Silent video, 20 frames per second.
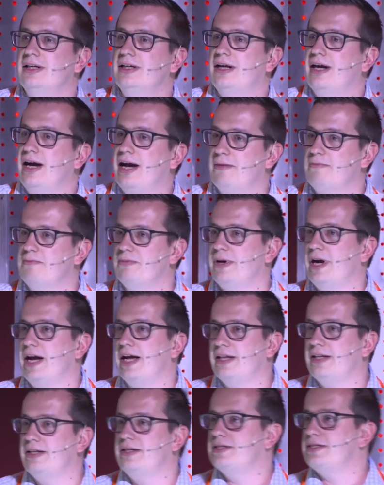
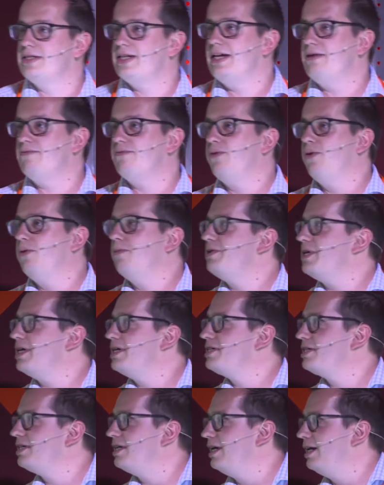And they informed us
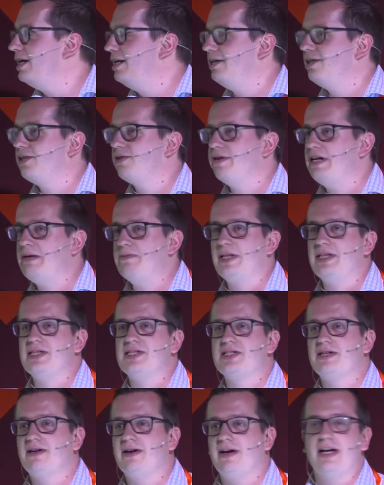that in 3 months'
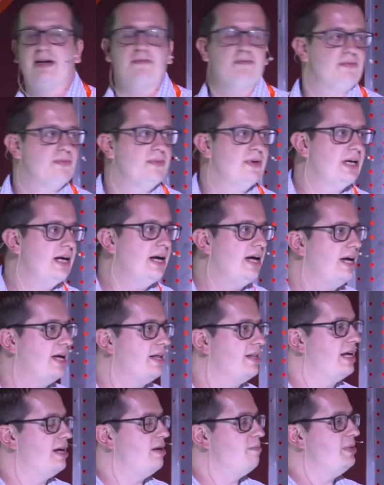time,
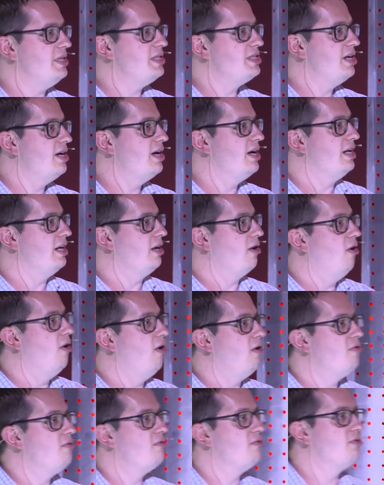they'd be turning
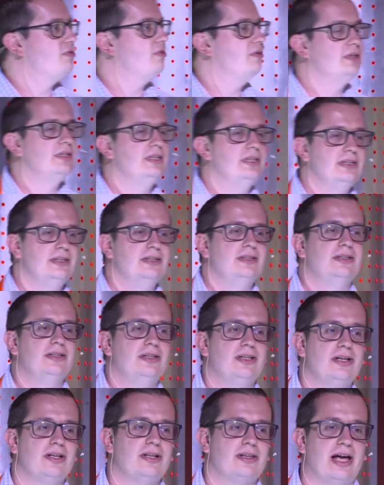off
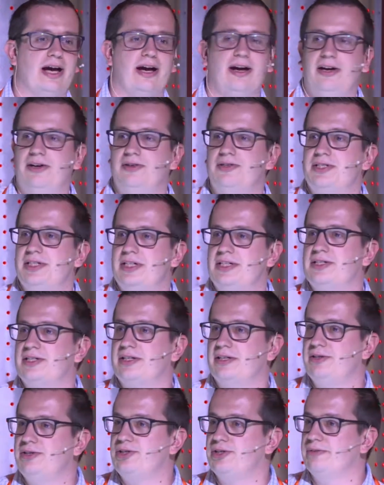that hosted
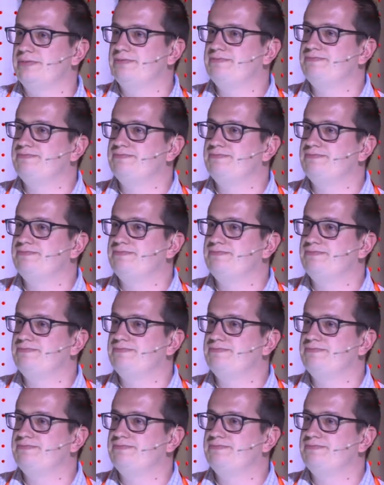solution,